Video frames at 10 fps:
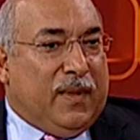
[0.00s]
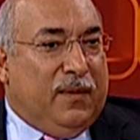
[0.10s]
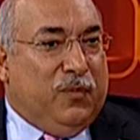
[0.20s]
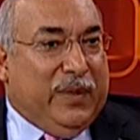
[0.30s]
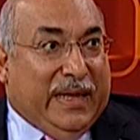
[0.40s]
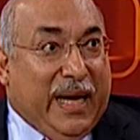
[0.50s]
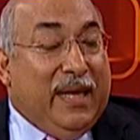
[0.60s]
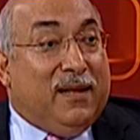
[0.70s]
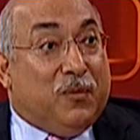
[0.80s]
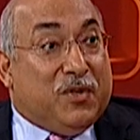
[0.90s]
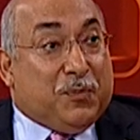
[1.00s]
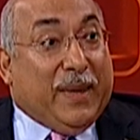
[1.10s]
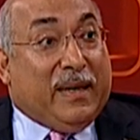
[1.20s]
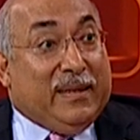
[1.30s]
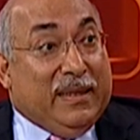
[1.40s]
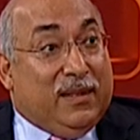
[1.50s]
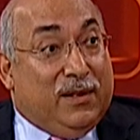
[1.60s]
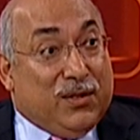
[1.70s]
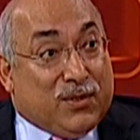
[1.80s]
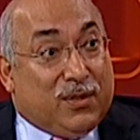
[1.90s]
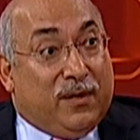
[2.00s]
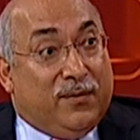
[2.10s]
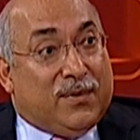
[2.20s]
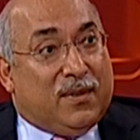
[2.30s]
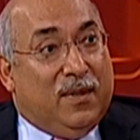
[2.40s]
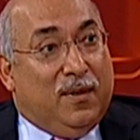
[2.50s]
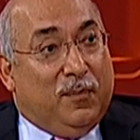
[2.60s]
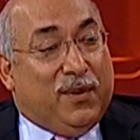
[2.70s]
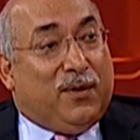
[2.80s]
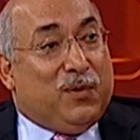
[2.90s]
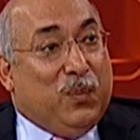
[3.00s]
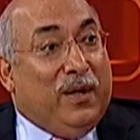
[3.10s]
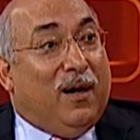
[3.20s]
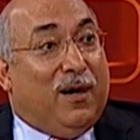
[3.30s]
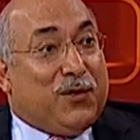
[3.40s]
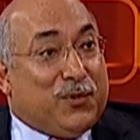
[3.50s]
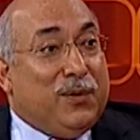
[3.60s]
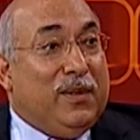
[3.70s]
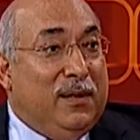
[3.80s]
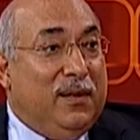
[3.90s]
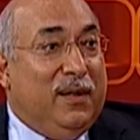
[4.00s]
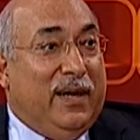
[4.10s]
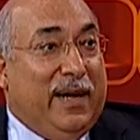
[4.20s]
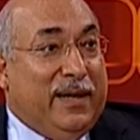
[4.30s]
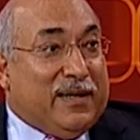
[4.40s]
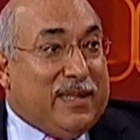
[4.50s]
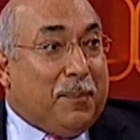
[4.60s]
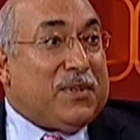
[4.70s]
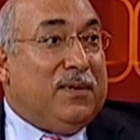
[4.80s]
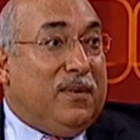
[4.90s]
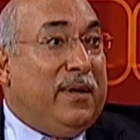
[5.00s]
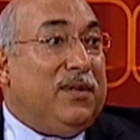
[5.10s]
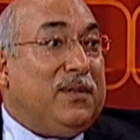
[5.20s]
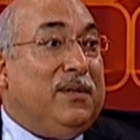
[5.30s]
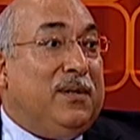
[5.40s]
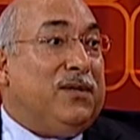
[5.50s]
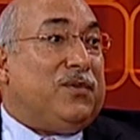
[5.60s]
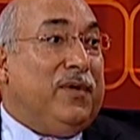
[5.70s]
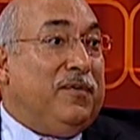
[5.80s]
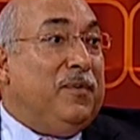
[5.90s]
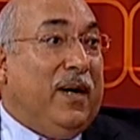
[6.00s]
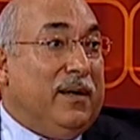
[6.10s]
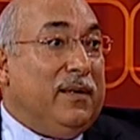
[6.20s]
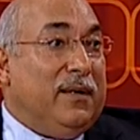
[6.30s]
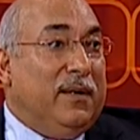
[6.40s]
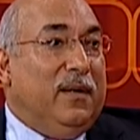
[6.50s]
regain the respect it deserves, because we are truly an exceptional nation in the history of humanity,